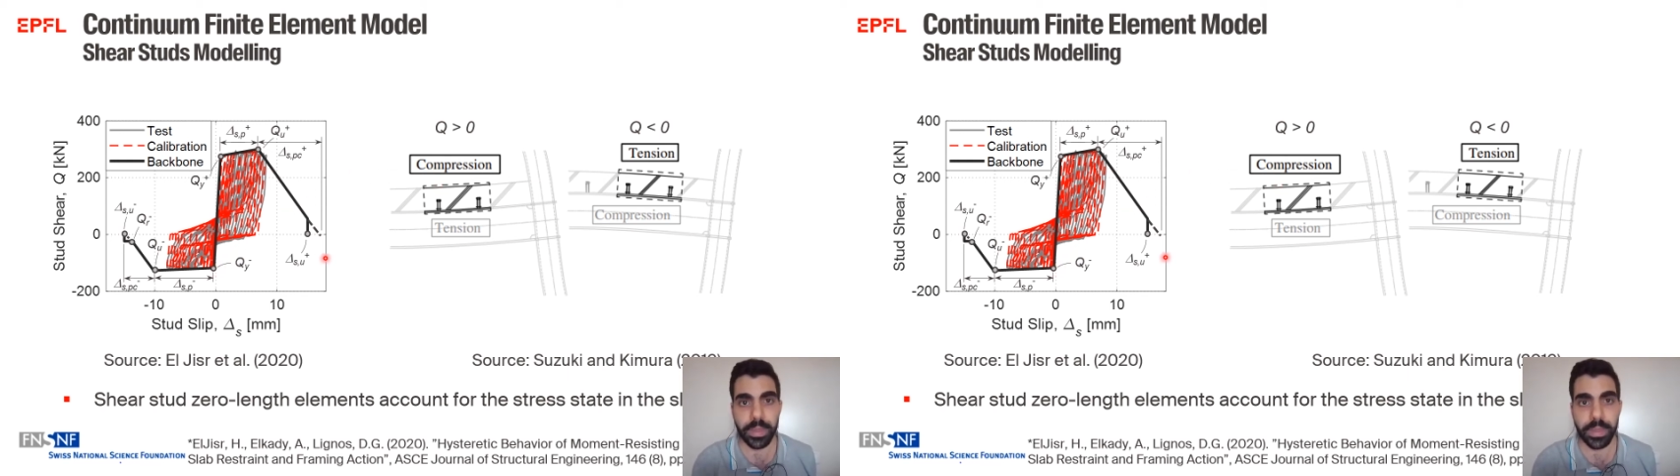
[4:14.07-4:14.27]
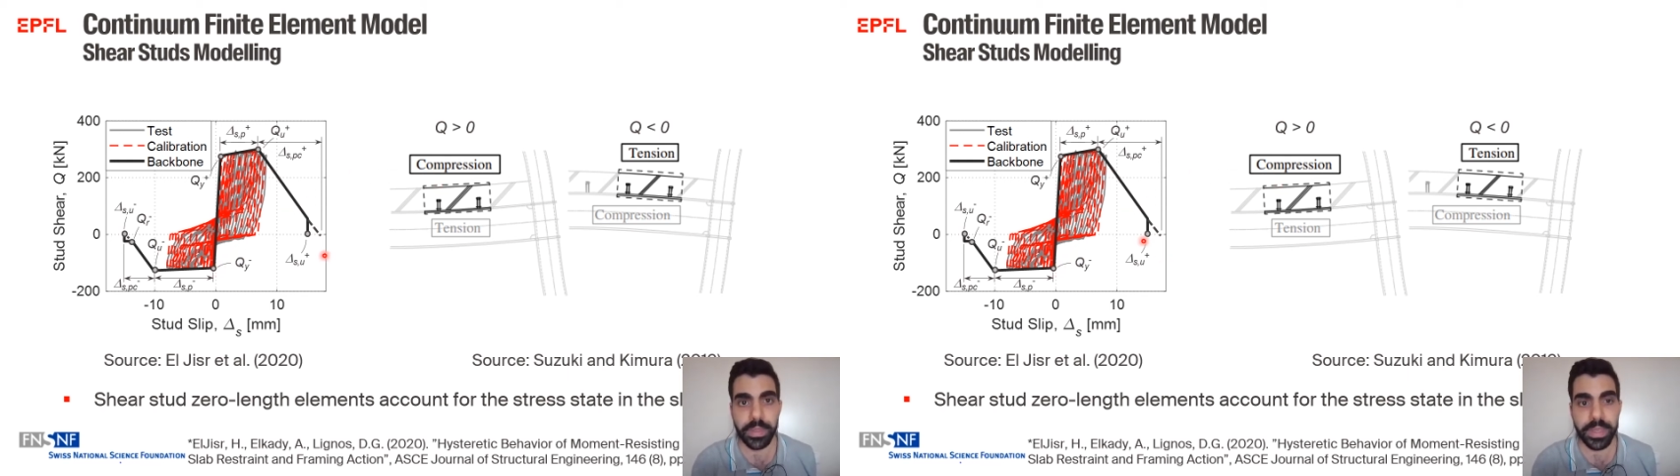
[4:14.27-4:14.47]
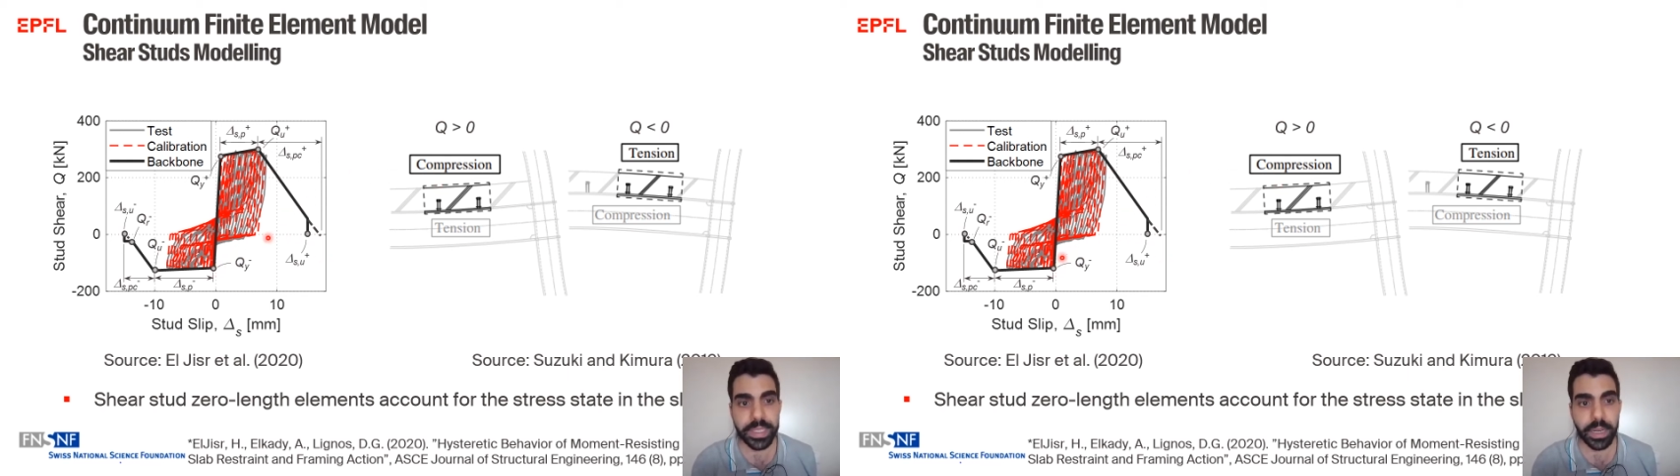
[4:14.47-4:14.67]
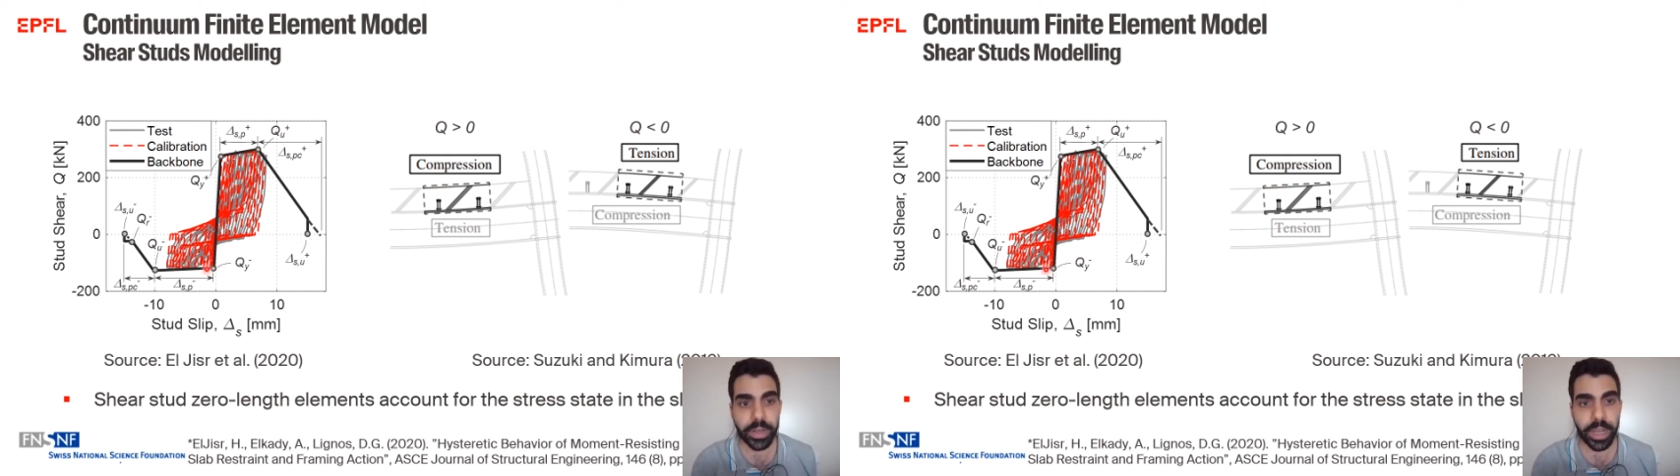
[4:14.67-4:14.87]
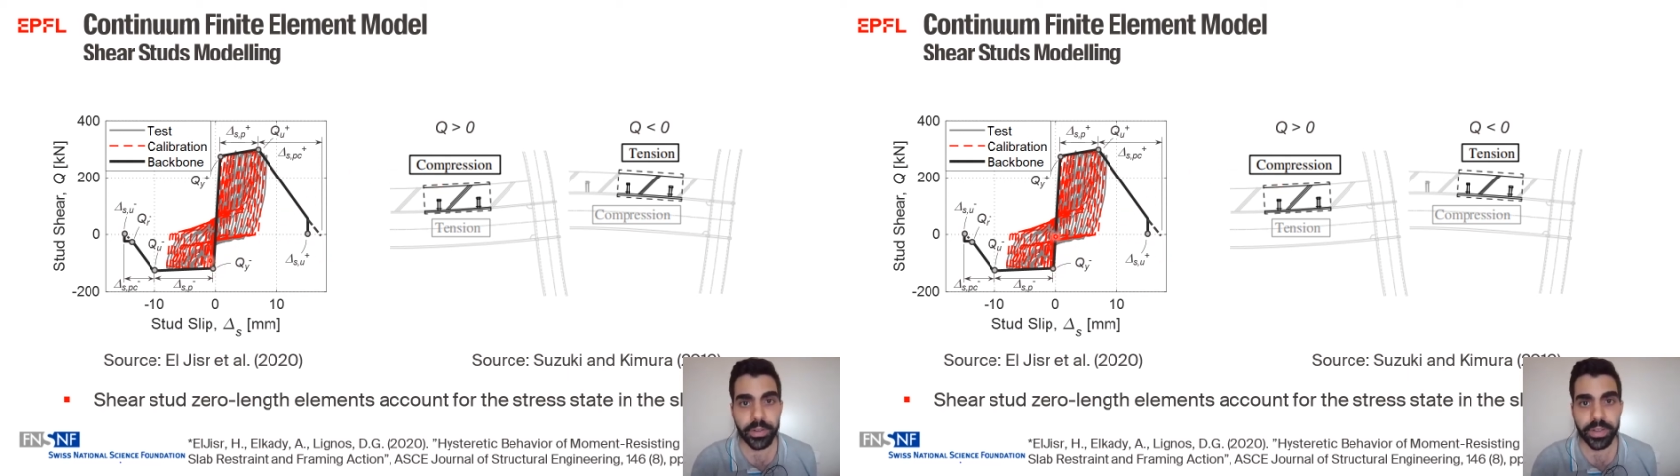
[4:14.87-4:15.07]
These are
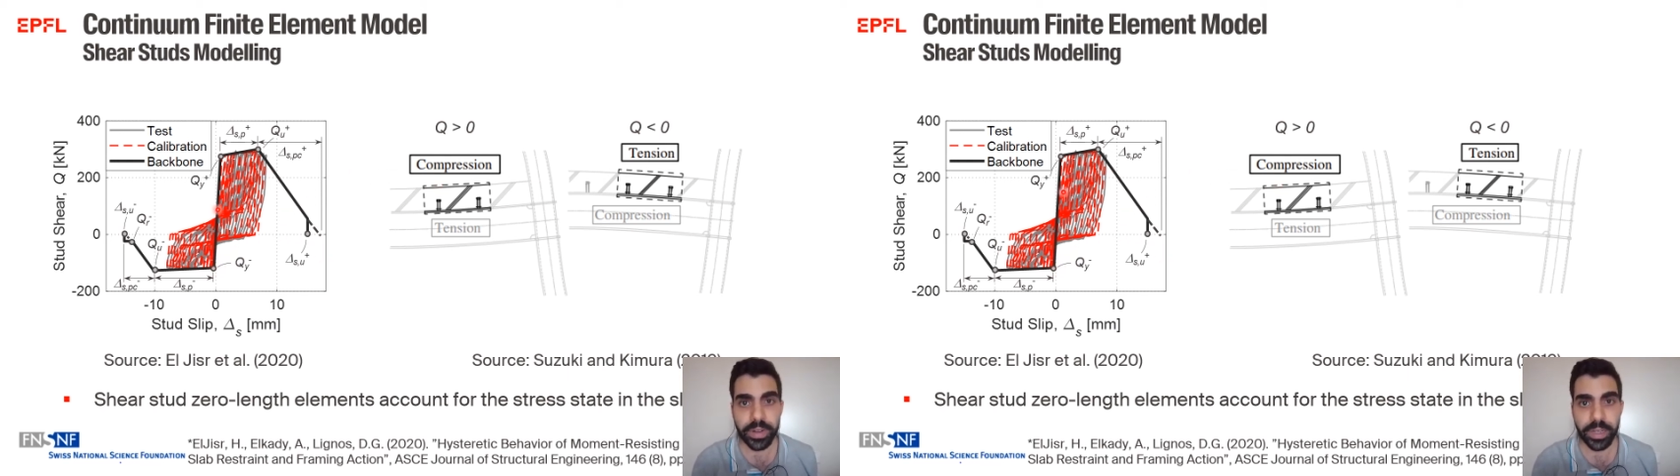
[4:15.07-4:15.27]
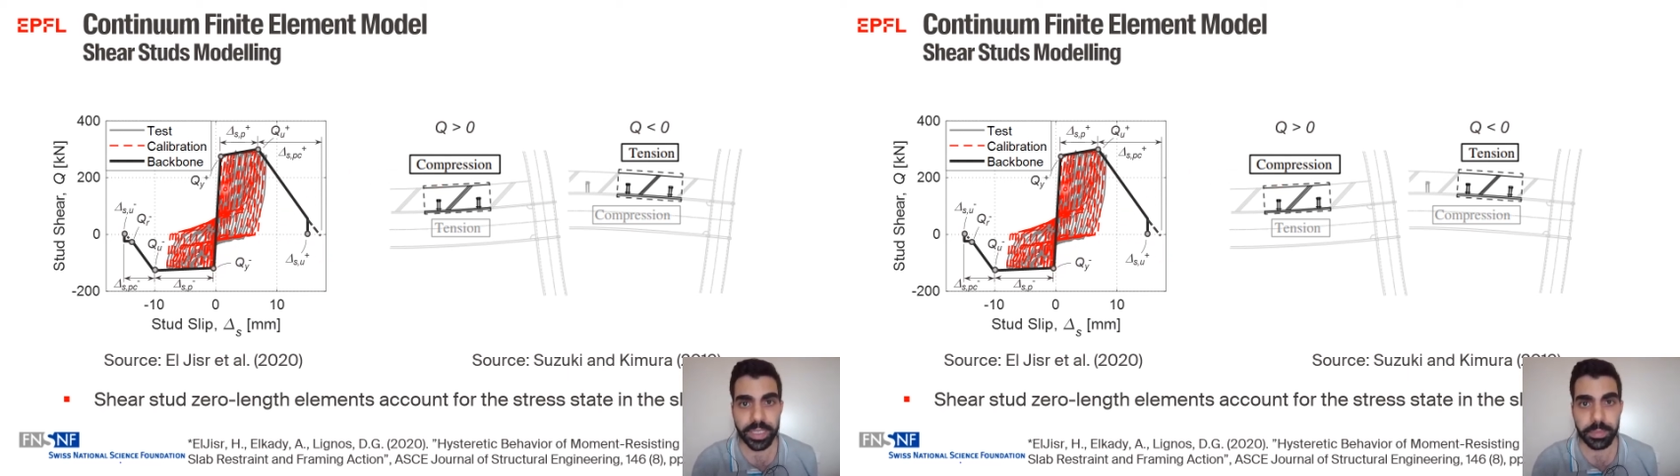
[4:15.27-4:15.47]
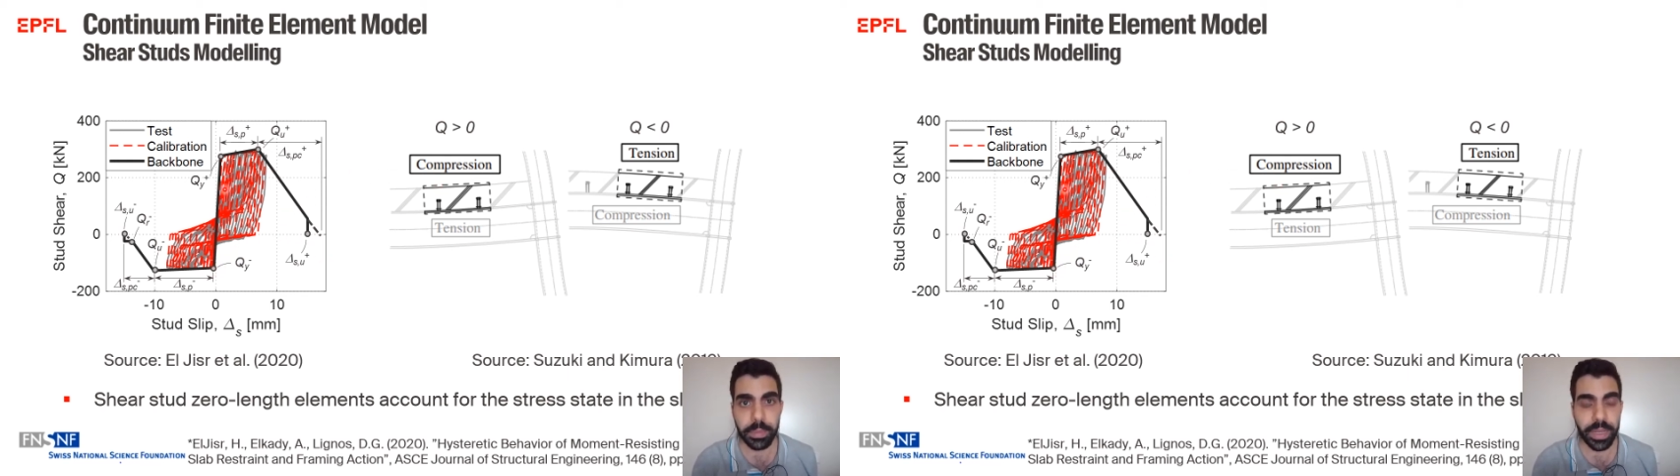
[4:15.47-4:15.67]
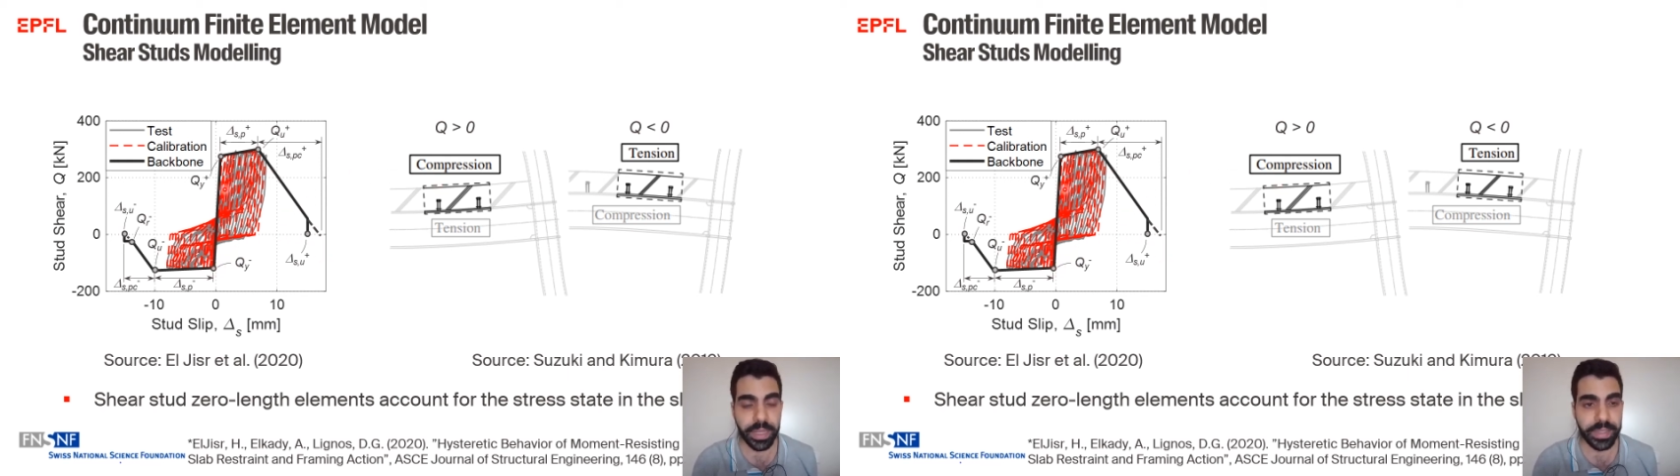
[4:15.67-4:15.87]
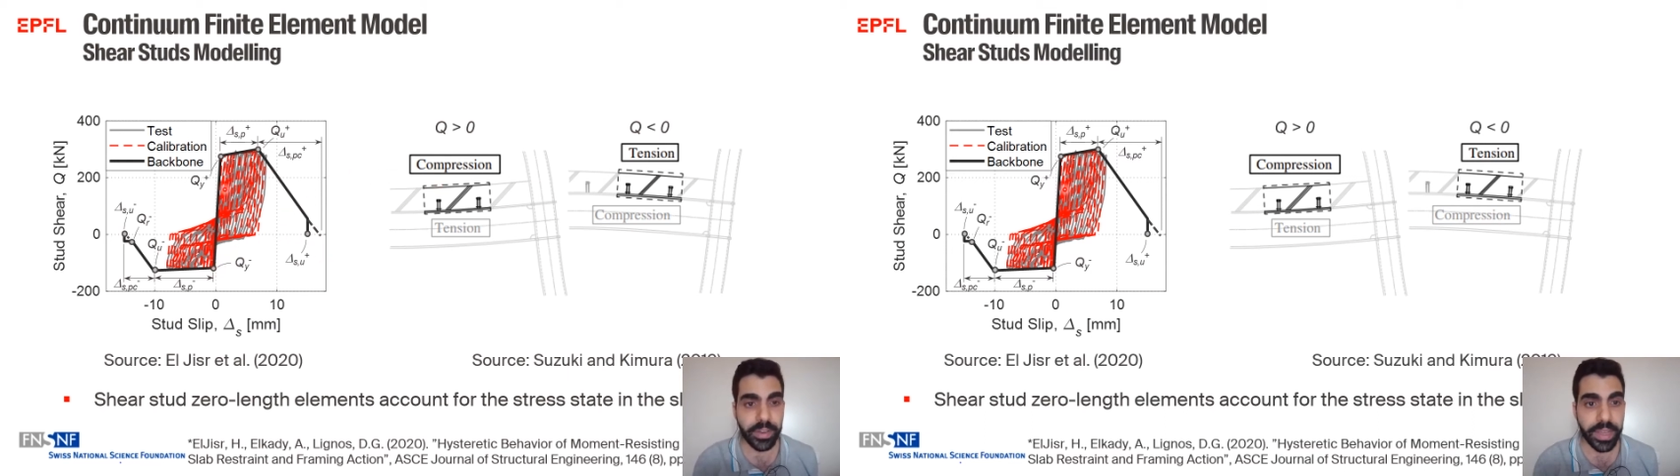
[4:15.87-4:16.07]
characterized by a
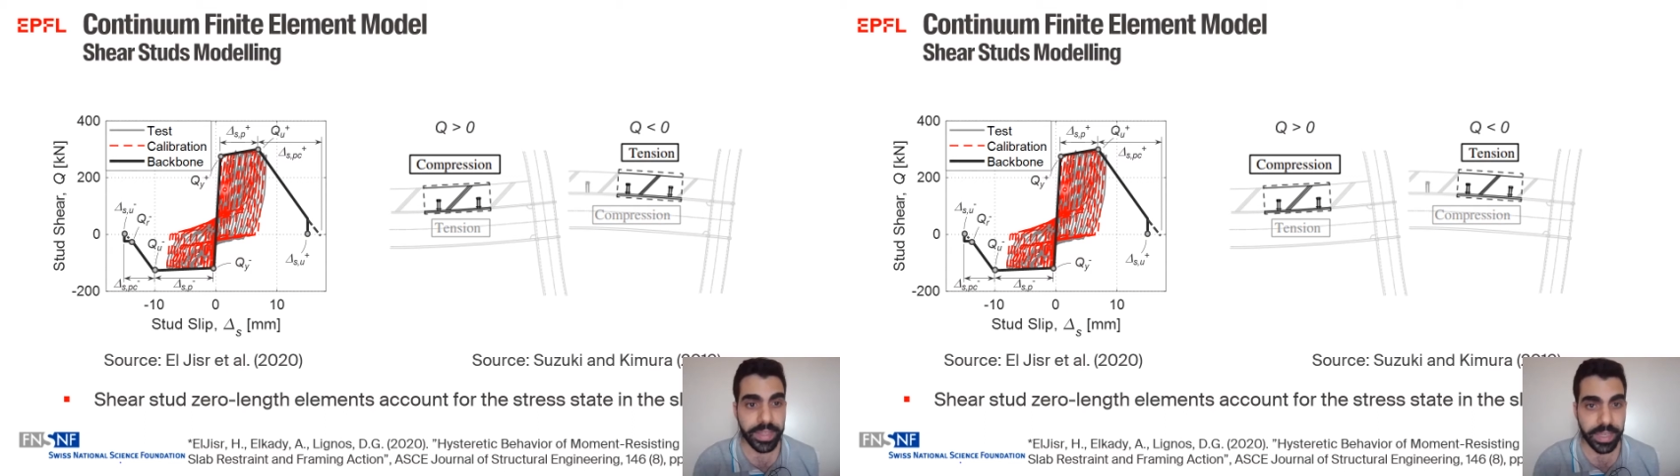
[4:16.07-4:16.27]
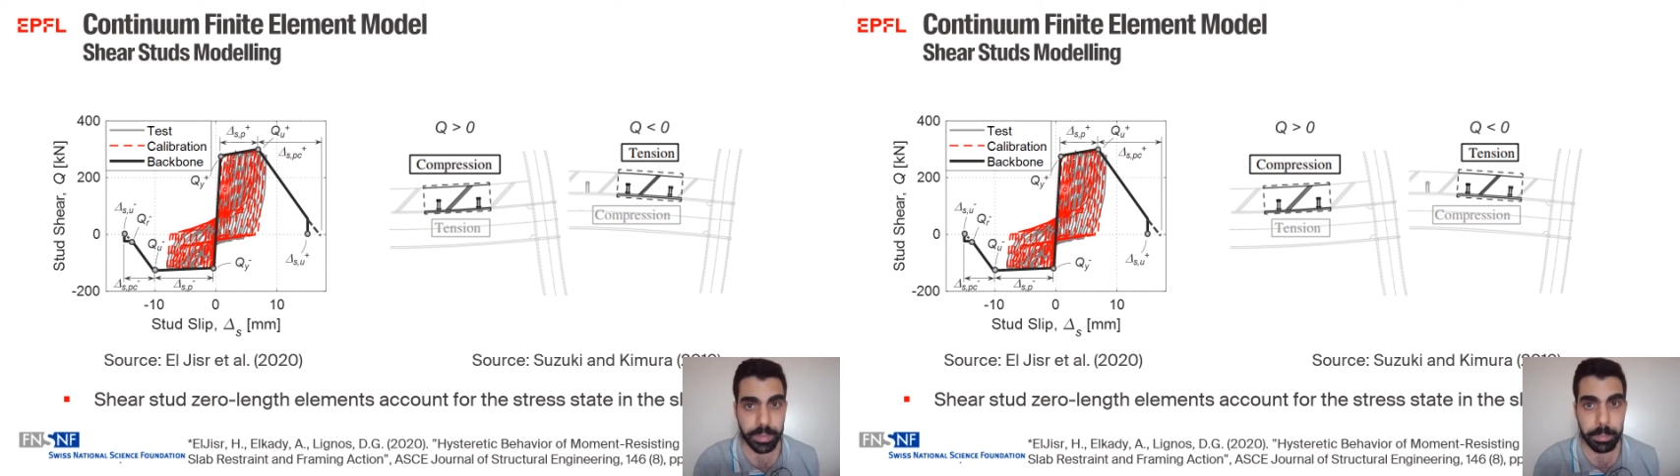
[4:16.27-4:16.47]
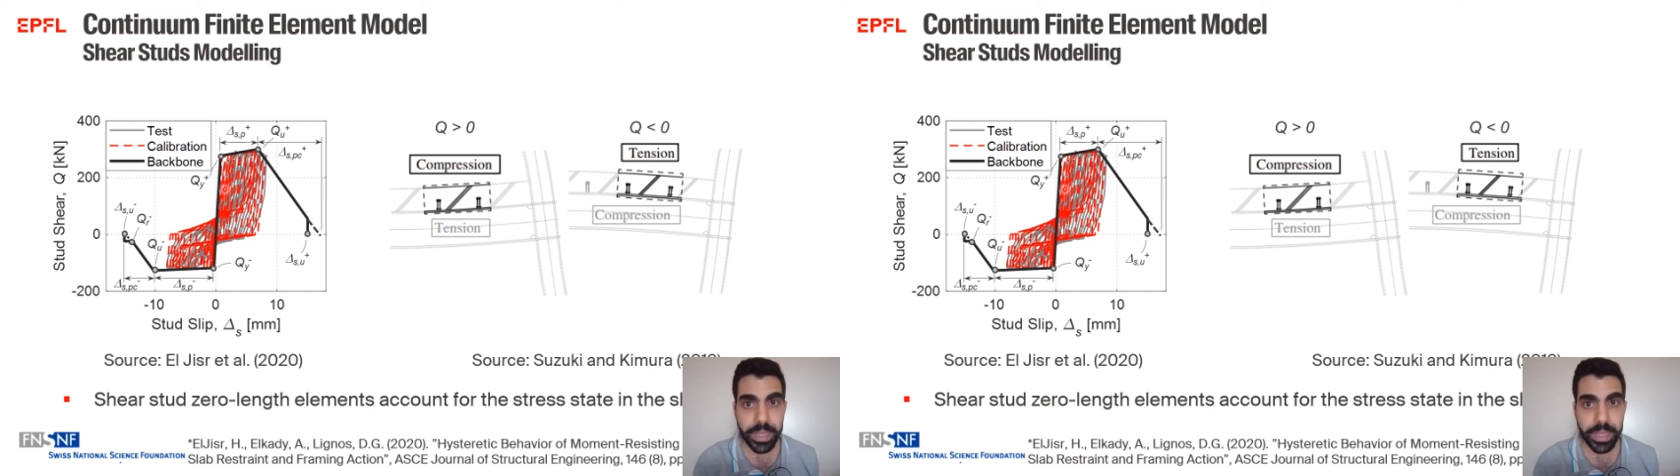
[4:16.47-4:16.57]
degrading